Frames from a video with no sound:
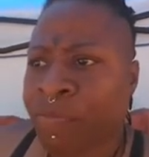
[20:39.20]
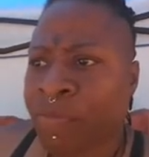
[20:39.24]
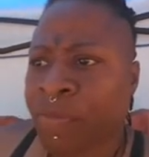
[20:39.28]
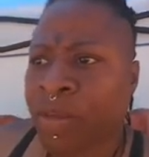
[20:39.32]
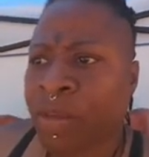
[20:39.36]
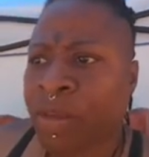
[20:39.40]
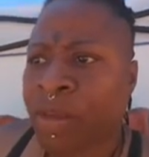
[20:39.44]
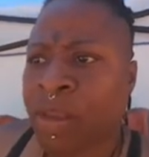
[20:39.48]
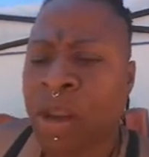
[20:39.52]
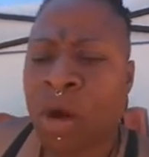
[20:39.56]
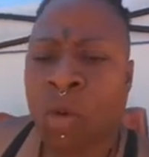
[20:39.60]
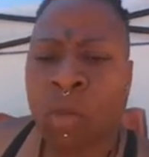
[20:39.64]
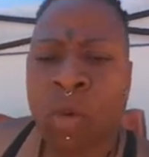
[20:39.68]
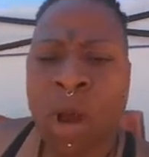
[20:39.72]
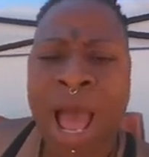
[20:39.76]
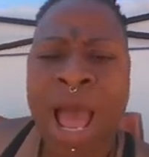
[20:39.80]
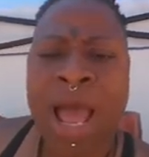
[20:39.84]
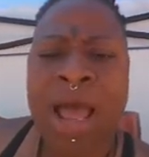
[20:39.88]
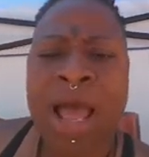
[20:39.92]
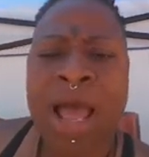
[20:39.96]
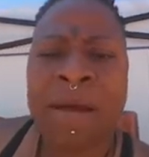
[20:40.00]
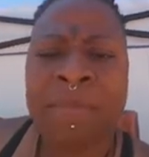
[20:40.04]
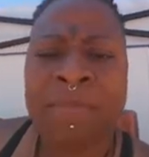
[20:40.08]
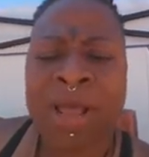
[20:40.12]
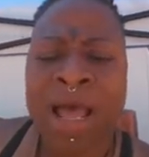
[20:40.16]
You know,
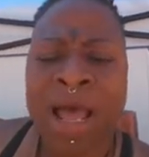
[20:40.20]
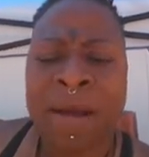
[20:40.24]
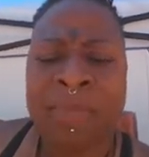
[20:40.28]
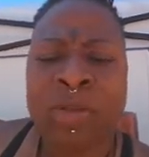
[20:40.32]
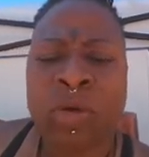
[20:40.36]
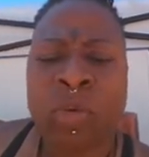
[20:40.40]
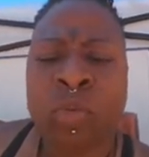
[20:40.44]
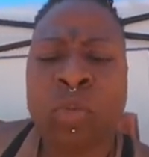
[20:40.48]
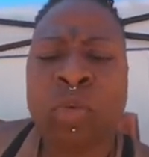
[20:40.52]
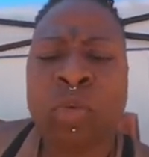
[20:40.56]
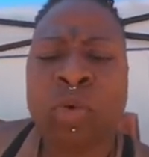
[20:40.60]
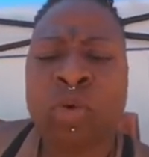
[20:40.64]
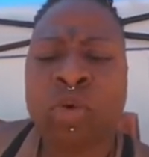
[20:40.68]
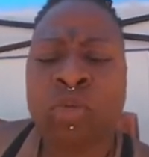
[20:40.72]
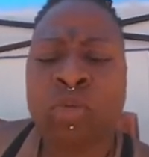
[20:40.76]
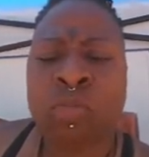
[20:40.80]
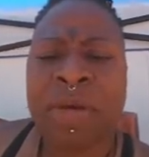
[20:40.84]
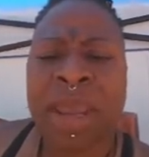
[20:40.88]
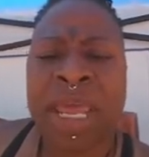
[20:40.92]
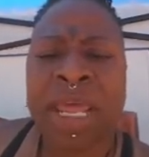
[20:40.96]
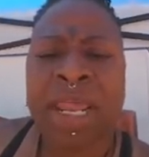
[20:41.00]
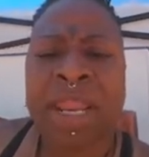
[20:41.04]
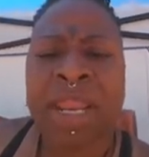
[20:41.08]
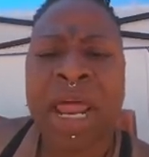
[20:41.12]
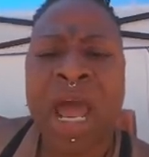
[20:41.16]
I'm the
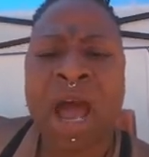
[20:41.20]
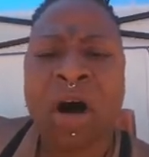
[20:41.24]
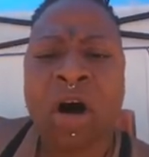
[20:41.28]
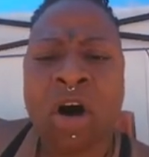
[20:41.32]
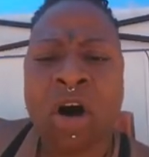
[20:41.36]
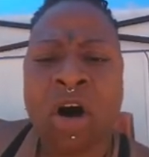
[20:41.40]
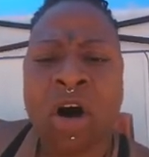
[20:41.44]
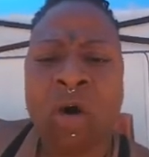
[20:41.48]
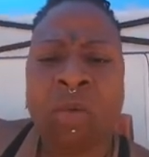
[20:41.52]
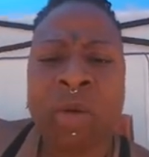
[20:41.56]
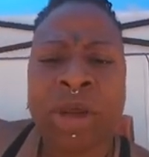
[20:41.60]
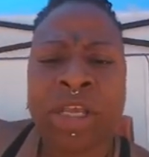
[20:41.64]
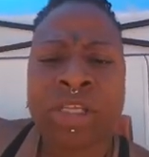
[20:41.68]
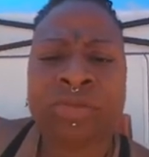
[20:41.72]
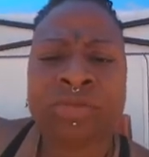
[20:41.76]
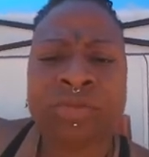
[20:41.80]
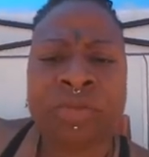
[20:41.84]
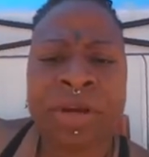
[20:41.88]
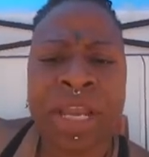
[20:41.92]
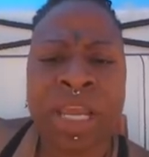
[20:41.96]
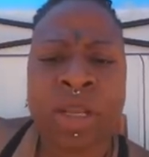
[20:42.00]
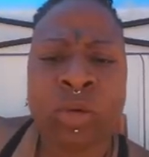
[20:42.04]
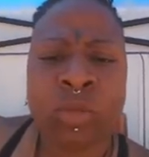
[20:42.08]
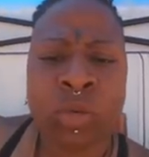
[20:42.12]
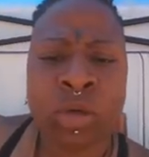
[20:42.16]
wombman. I always
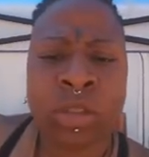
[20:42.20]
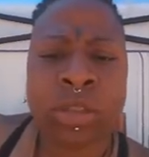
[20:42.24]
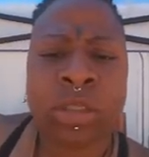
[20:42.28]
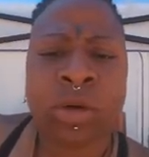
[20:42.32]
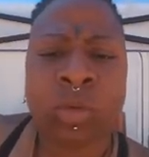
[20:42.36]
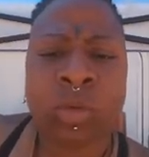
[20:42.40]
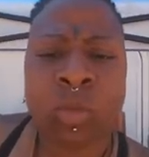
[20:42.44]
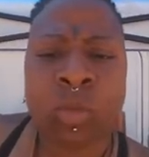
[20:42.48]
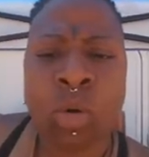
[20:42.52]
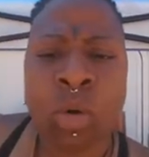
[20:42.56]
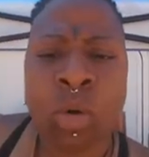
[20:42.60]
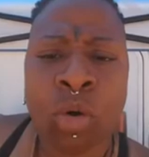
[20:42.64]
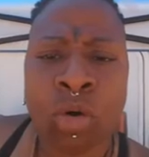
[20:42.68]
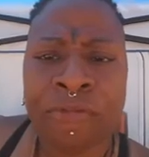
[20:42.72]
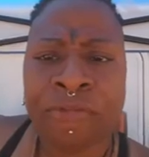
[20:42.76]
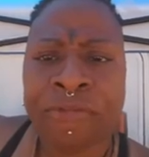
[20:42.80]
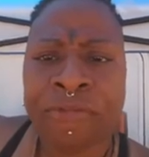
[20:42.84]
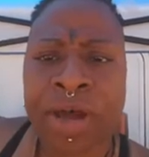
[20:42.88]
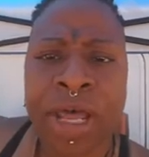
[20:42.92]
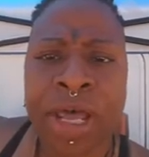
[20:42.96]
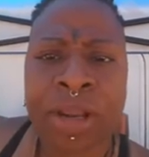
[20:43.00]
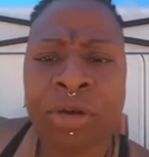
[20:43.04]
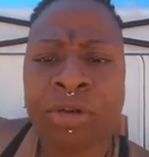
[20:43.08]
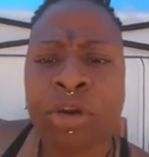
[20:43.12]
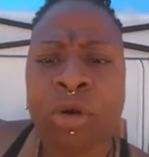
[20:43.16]
ran with the wolf.
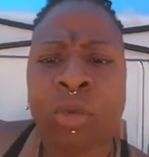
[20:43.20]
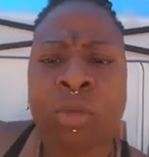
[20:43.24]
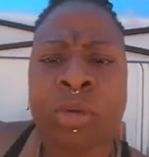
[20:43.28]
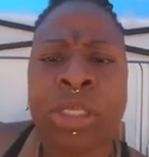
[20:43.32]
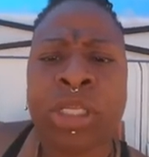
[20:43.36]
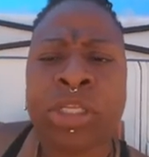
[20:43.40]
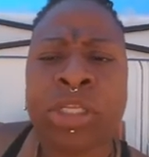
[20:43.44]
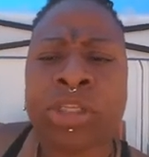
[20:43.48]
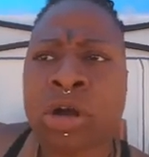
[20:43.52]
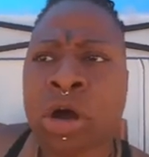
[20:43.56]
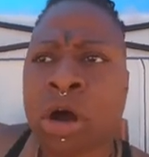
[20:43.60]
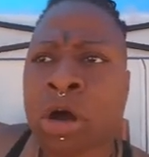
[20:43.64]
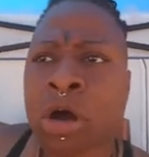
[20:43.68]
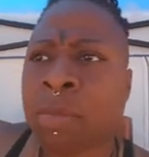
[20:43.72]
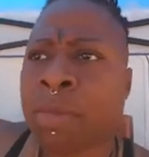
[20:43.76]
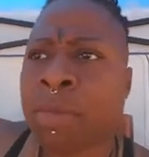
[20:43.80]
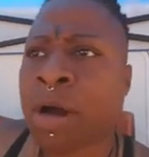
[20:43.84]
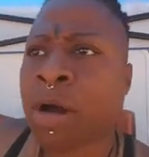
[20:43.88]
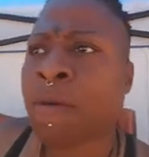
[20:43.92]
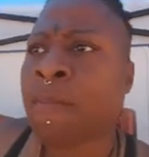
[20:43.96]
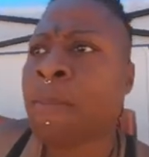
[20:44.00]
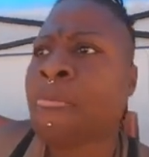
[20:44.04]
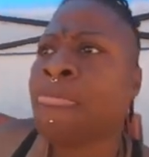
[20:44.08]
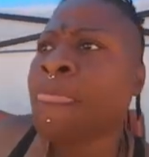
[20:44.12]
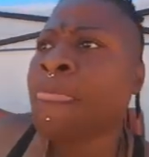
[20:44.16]
I don't know what you're talking
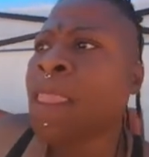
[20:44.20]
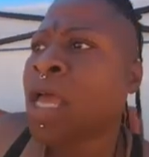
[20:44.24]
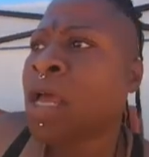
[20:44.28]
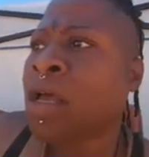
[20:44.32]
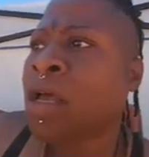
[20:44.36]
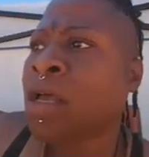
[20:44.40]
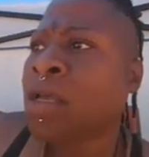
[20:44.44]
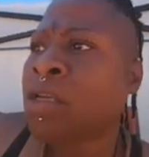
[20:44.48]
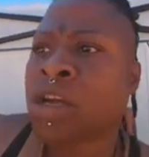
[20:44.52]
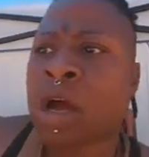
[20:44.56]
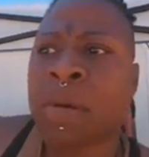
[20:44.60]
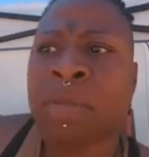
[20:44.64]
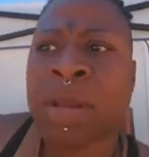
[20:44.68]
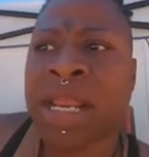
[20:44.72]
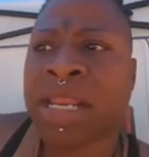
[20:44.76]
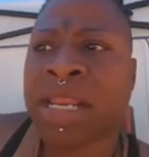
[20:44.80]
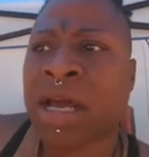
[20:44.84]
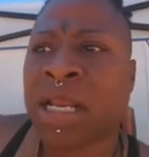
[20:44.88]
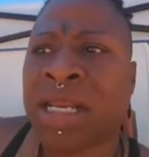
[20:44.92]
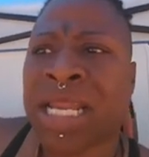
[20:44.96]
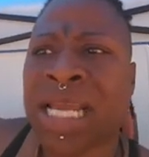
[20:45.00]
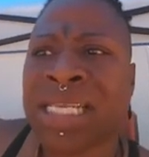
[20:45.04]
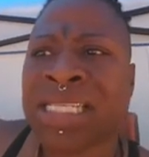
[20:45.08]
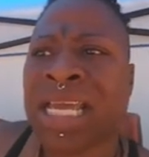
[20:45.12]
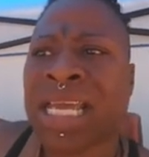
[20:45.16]
about. So I'm like, no,
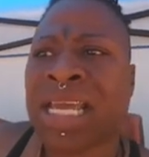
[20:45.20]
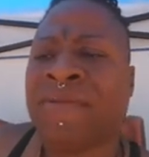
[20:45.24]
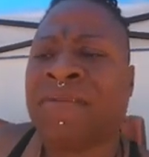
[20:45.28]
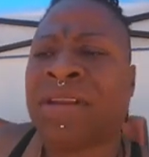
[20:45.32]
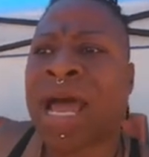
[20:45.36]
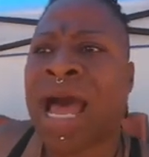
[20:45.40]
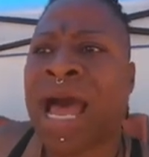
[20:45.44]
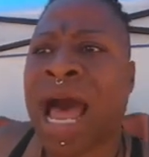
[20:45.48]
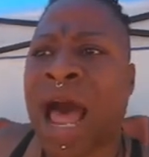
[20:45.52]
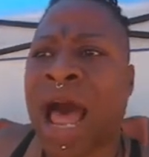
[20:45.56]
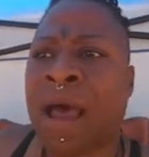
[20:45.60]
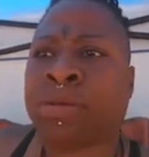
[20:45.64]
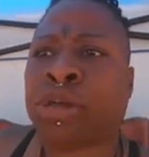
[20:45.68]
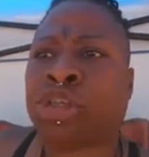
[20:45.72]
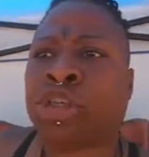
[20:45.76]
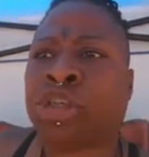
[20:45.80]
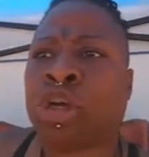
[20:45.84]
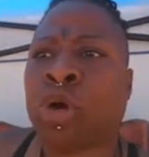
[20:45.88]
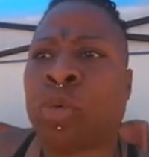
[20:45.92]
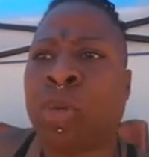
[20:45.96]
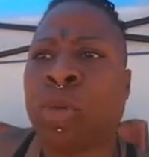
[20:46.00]
that's not even an option.